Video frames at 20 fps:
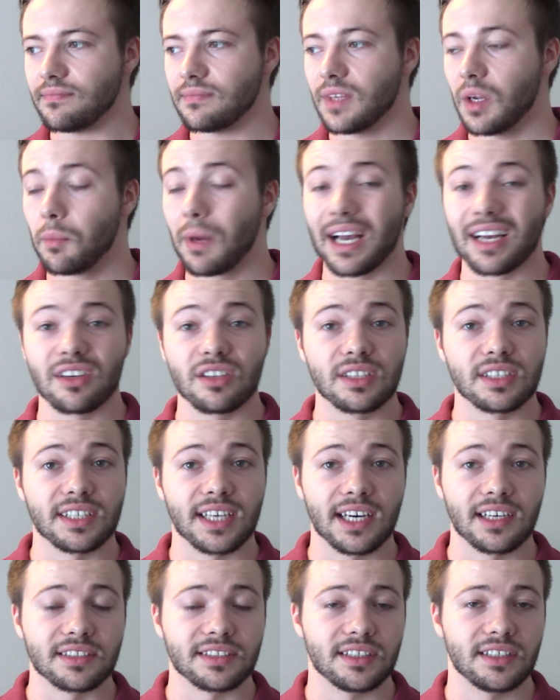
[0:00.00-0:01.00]
Michael and
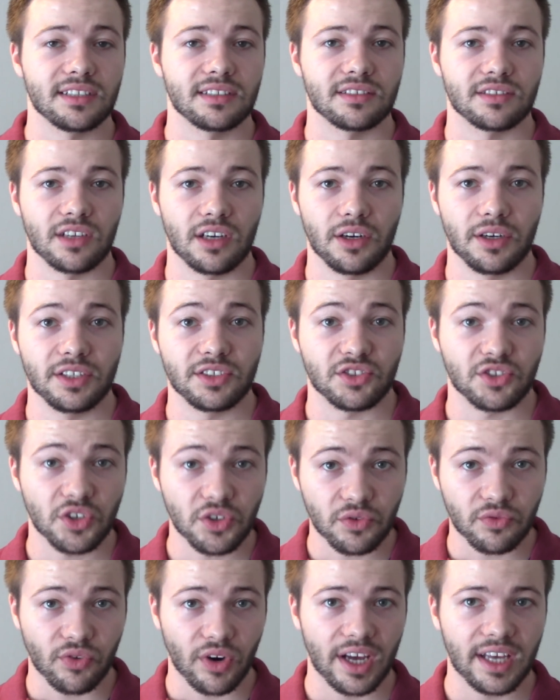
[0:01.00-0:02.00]
Kelsey, so his
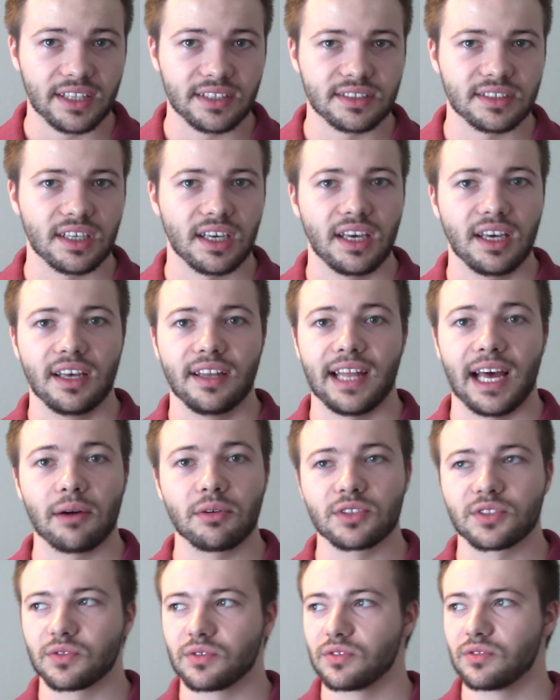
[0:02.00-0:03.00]
two friends. That
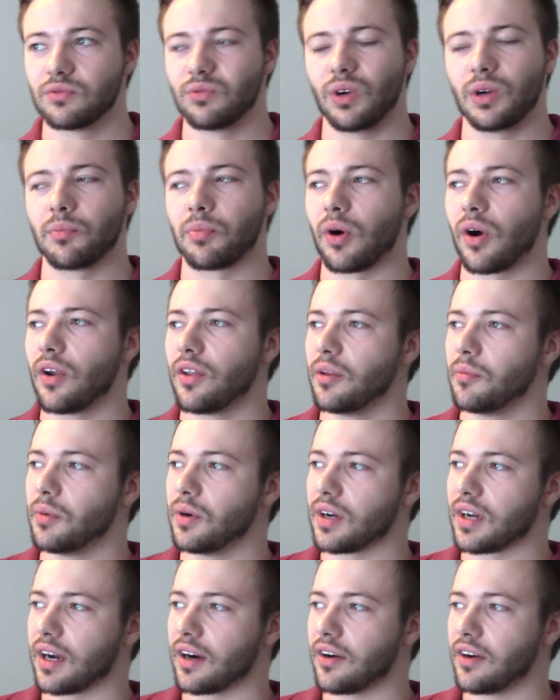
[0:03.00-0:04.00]
was one part of the
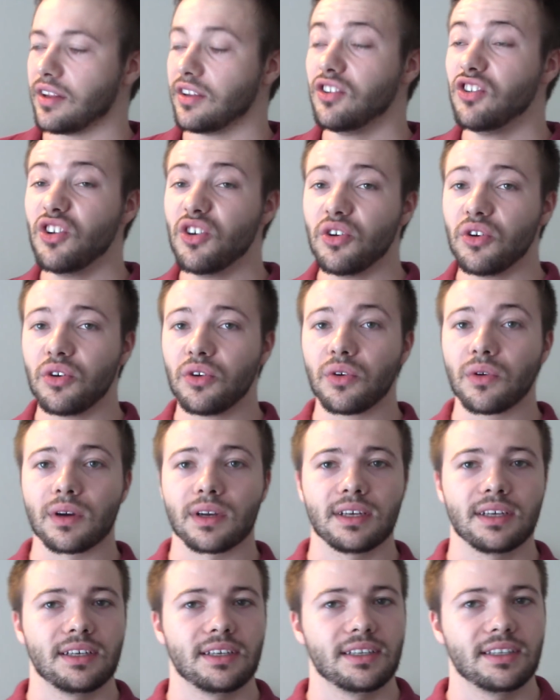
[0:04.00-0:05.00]
book I already
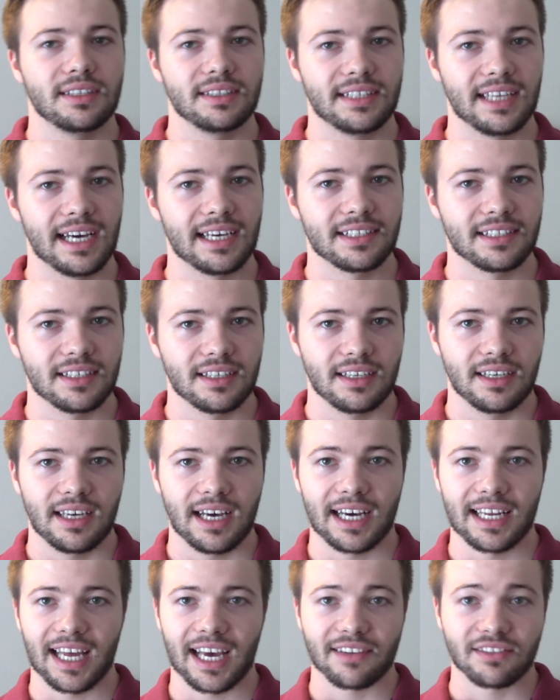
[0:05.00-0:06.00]
knew that
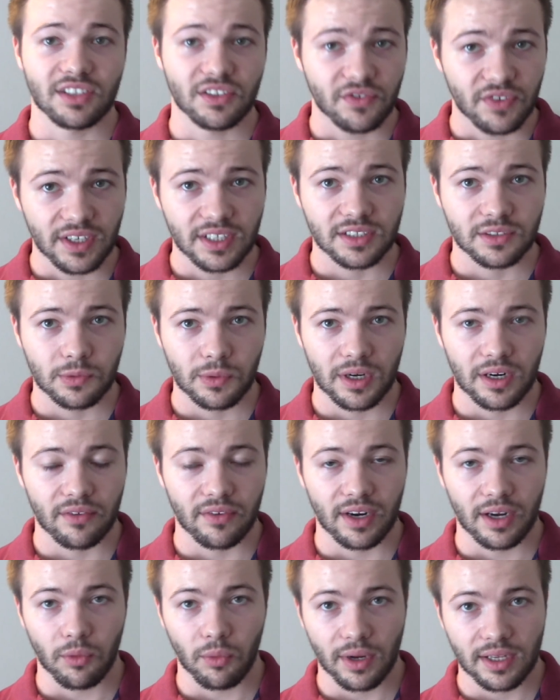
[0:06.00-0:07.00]
I'd have to fix
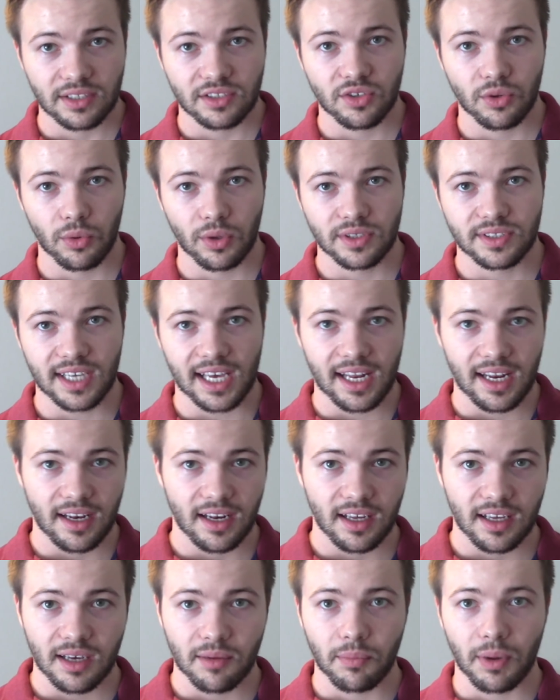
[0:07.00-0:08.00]
whenever I went towards
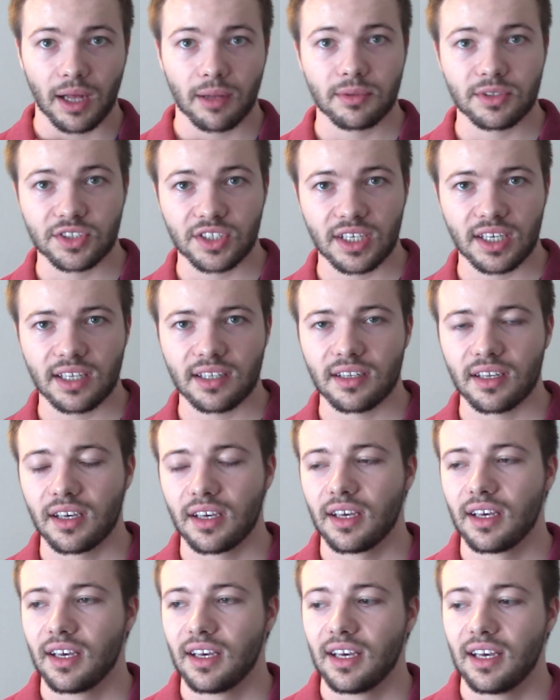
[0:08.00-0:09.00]
editing and publishing it.
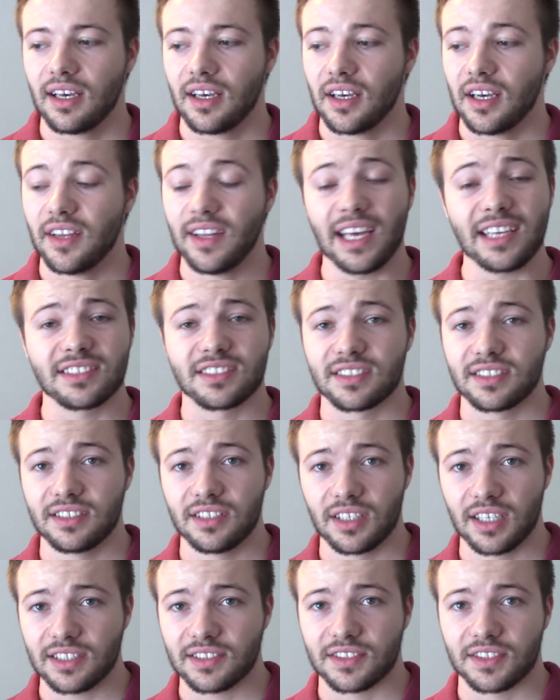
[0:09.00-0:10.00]
And that's, you
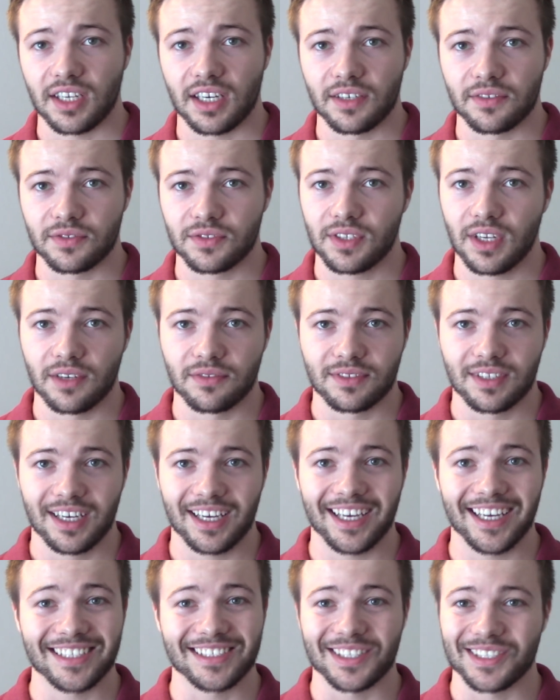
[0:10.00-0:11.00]
know, that's tough stuff.
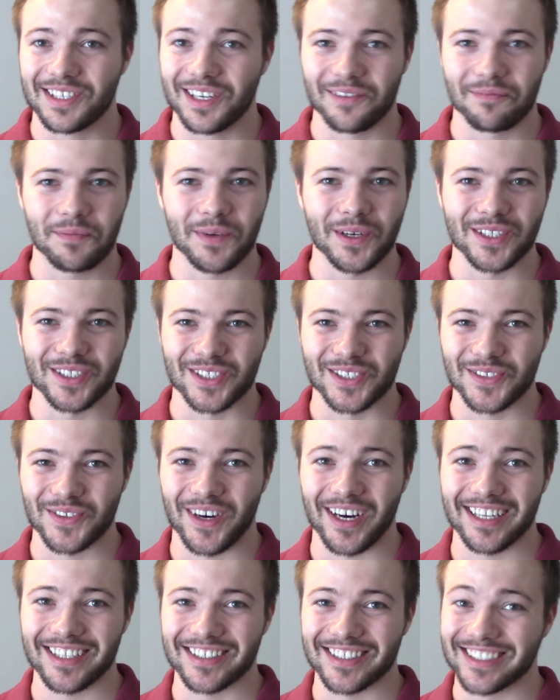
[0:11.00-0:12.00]
That's a tough pill to
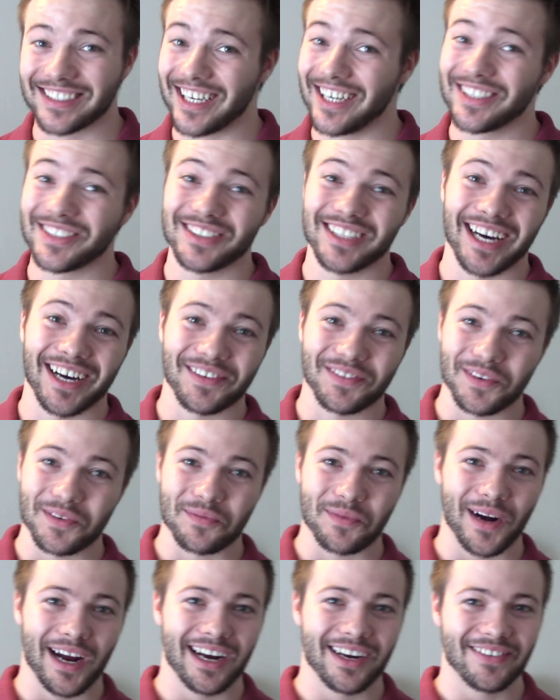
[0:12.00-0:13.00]
swallow, because I do not feel
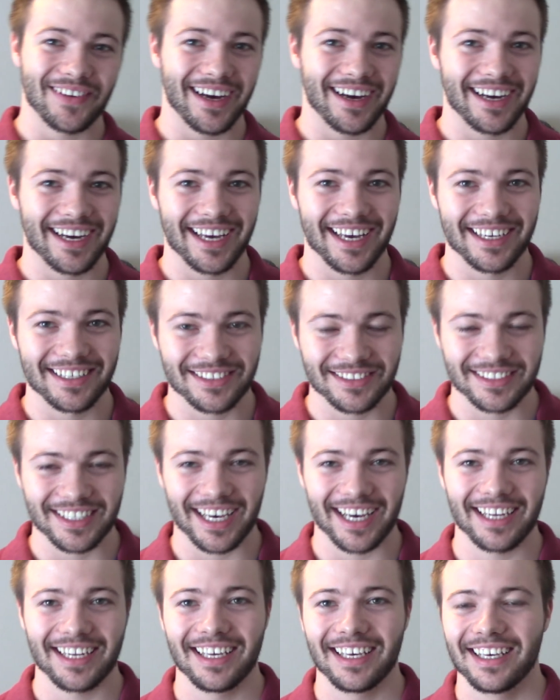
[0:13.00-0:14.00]
proud of how I handled
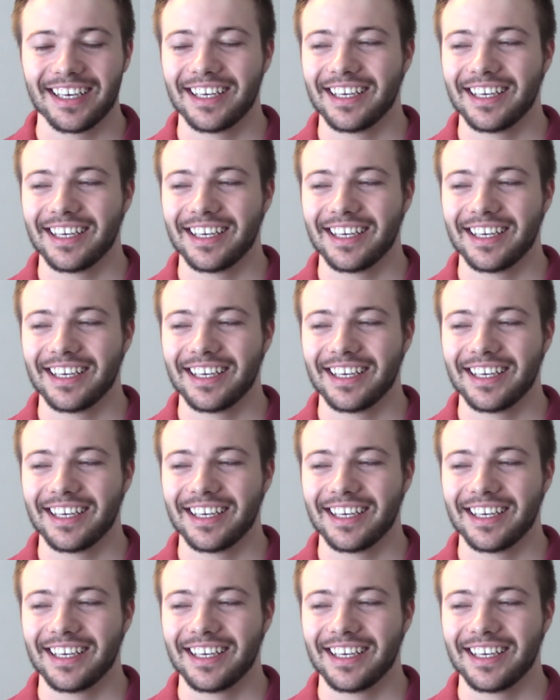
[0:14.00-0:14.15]
that.